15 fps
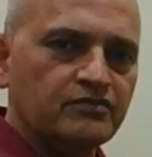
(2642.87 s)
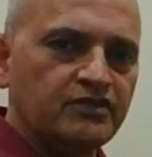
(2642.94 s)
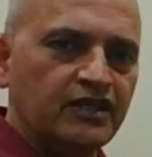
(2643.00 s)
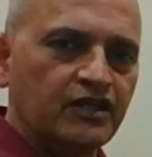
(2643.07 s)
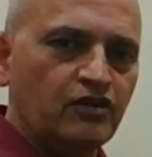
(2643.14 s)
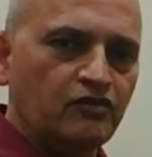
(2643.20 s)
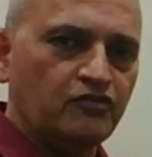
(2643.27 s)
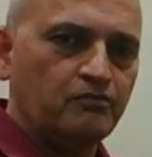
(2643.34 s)

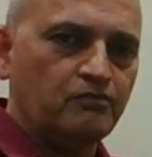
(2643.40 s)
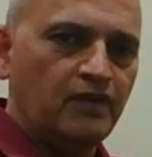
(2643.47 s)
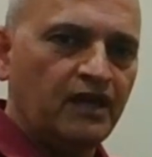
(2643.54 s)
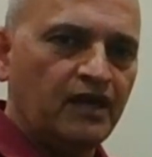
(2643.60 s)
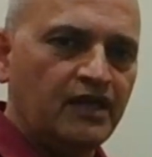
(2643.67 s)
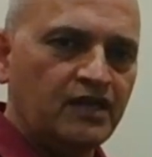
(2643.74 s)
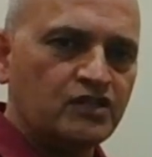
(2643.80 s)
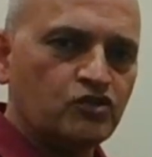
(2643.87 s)
Think of
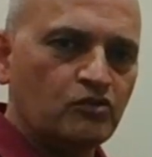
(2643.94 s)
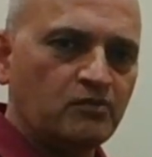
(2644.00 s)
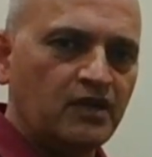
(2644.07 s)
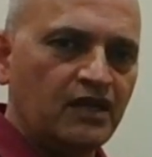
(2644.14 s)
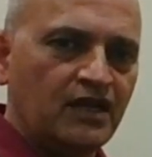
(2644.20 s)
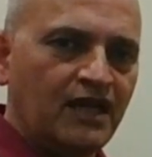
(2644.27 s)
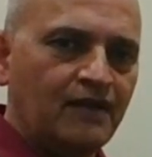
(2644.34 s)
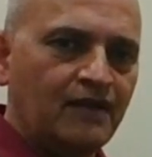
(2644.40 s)
my hands on
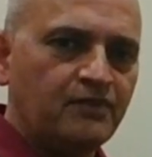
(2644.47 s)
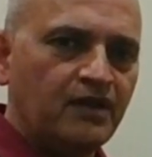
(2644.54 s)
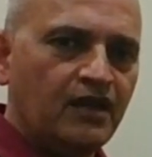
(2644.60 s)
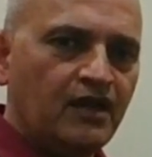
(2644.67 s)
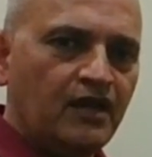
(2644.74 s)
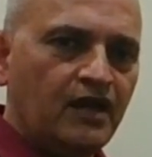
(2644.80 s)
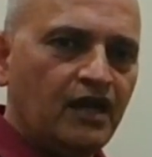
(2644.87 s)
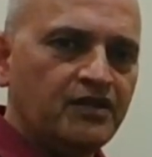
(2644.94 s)
my lap,
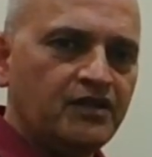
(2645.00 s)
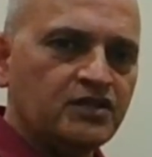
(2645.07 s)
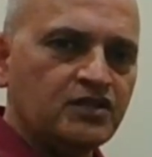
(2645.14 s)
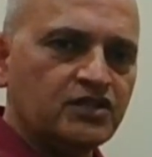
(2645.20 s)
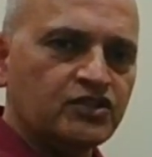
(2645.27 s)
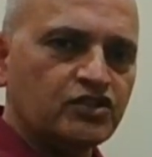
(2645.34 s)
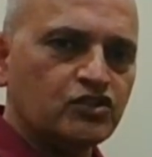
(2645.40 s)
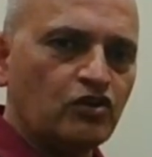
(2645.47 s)
and then
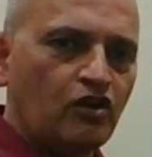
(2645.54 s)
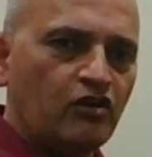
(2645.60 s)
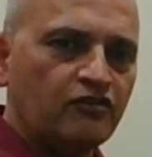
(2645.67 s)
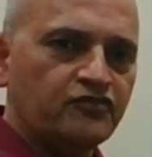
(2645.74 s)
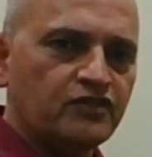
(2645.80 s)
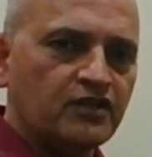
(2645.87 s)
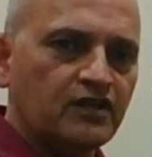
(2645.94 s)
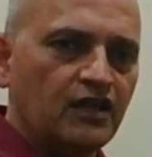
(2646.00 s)
just
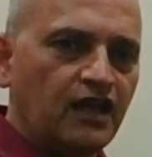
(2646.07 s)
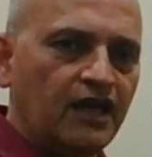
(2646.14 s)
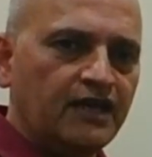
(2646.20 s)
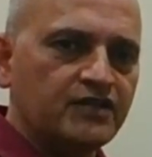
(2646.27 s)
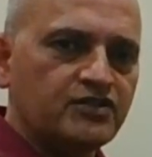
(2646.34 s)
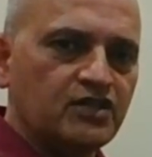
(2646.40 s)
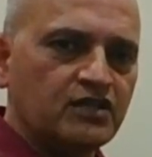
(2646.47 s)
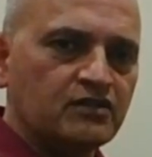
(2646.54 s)
soft,
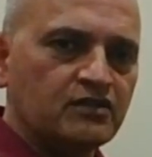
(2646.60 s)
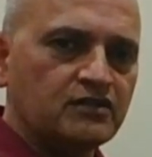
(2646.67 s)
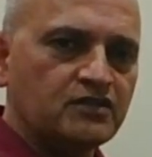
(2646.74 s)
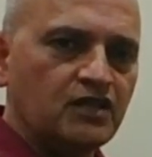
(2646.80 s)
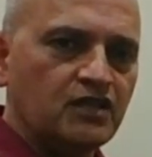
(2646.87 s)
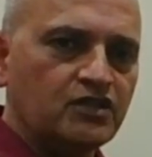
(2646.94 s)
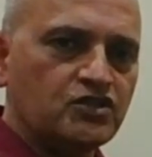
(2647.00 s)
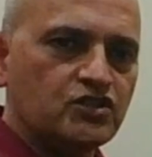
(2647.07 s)
light, gentle
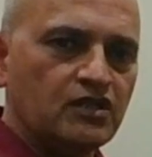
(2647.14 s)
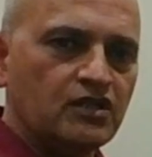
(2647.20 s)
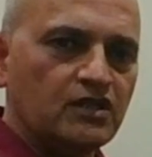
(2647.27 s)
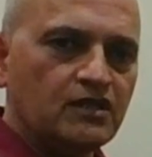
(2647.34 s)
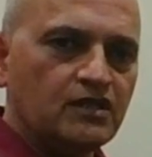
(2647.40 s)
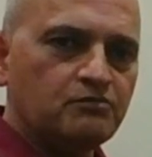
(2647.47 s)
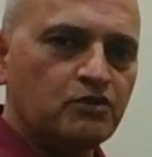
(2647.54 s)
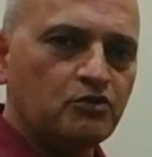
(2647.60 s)
touch
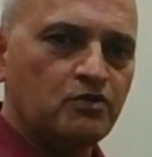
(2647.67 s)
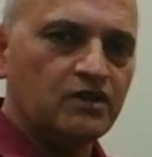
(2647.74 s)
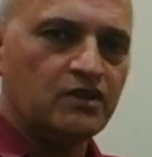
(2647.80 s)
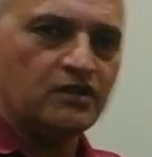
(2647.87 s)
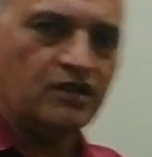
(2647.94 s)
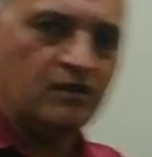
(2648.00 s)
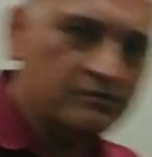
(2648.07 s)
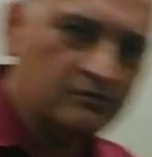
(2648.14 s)
between
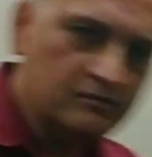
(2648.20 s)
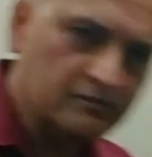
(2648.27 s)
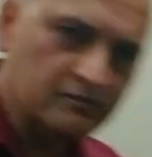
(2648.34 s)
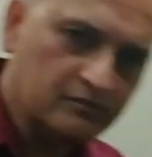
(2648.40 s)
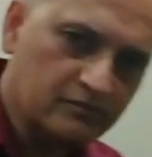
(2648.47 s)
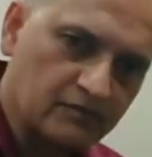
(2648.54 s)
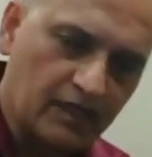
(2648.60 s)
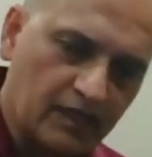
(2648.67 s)
the thumb
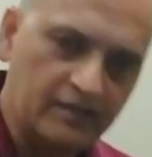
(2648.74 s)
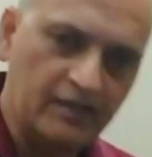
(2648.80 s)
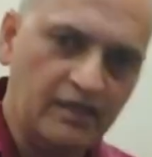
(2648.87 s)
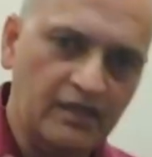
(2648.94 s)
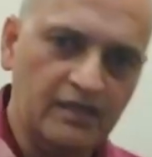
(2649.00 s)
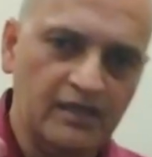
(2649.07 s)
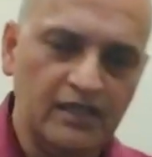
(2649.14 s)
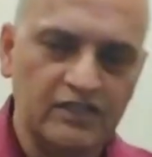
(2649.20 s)
and
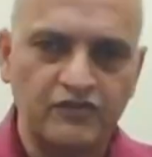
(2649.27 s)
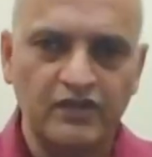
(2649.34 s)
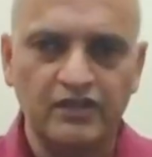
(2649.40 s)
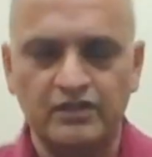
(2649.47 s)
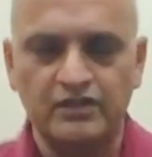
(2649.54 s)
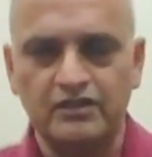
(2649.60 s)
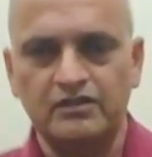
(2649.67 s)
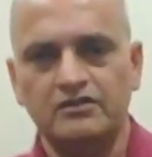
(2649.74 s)
the index
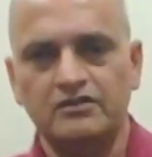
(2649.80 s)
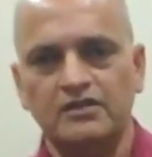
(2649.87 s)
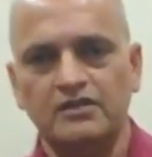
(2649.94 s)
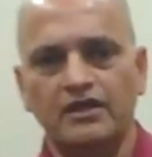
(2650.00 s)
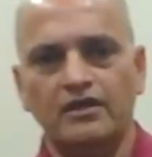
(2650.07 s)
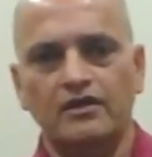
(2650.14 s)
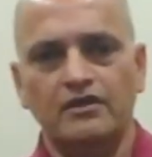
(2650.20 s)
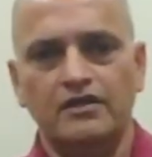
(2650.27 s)
finger,
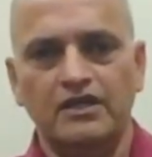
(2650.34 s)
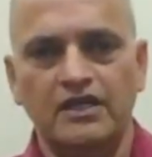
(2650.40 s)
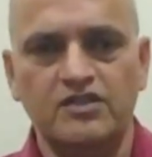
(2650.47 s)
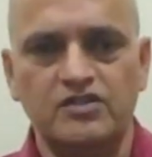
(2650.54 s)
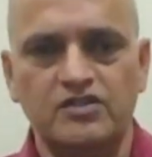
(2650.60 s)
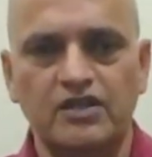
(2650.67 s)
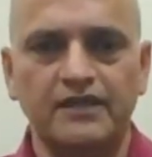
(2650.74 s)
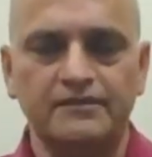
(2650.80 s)

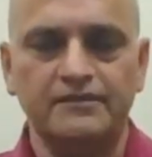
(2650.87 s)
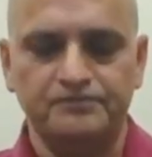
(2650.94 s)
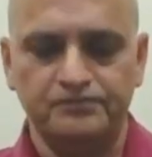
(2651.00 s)
each side.